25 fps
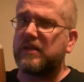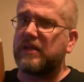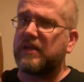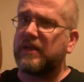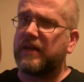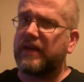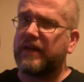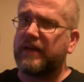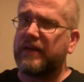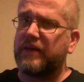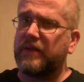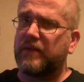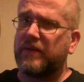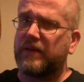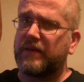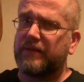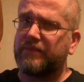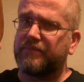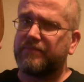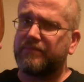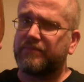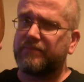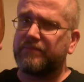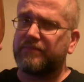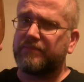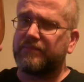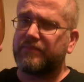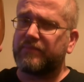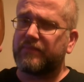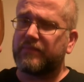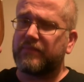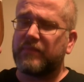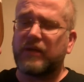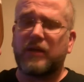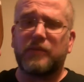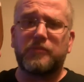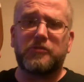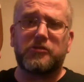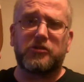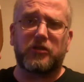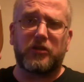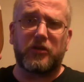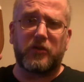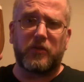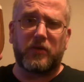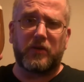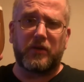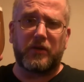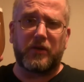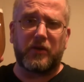Anyway, I'm sure you
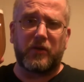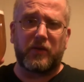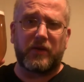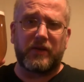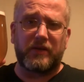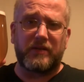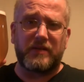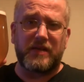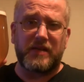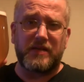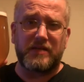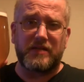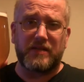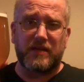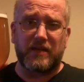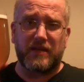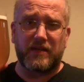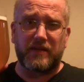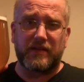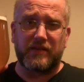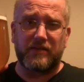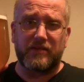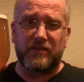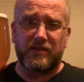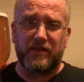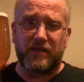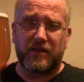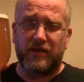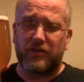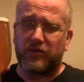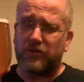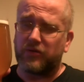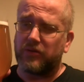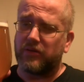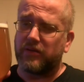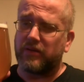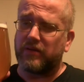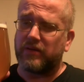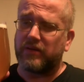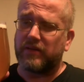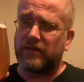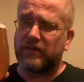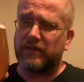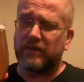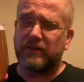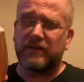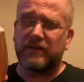want to know what it tastes like, so